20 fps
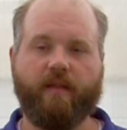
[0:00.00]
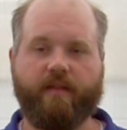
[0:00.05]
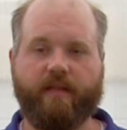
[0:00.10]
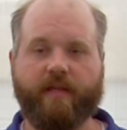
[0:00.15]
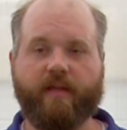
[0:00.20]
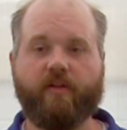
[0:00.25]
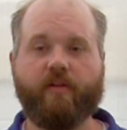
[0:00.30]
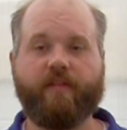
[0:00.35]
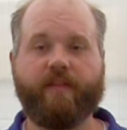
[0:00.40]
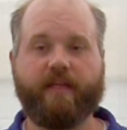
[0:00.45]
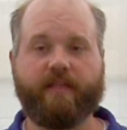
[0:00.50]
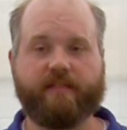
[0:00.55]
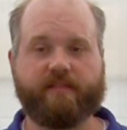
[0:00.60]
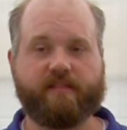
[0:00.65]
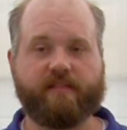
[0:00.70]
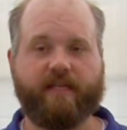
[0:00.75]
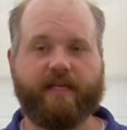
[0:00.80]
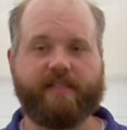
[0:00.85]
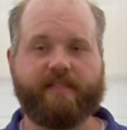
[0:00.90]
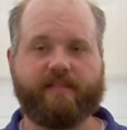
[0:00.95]
The other thing
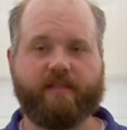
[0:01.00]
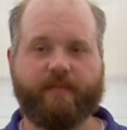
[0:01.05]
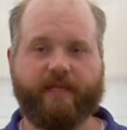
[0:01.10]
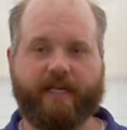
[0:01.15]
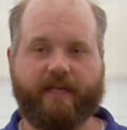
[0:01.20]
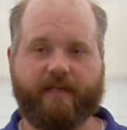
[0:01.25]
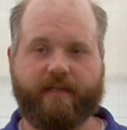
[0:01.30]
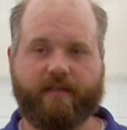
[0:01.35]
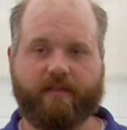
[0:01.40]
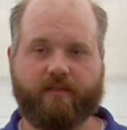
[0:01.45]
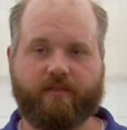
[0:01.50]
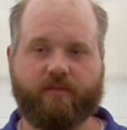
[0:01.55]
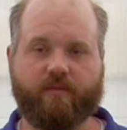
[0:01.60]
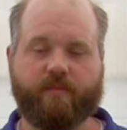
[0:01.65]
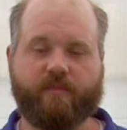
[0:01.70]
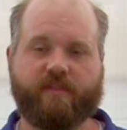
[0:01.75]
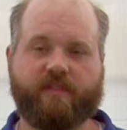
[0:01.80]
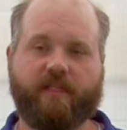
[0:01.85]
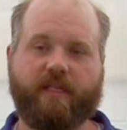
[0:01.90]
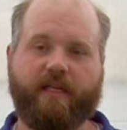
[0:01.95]
that's nice about
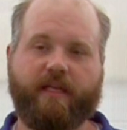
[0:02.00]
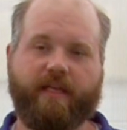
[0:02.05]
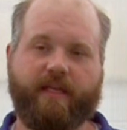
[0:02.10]
heirlooms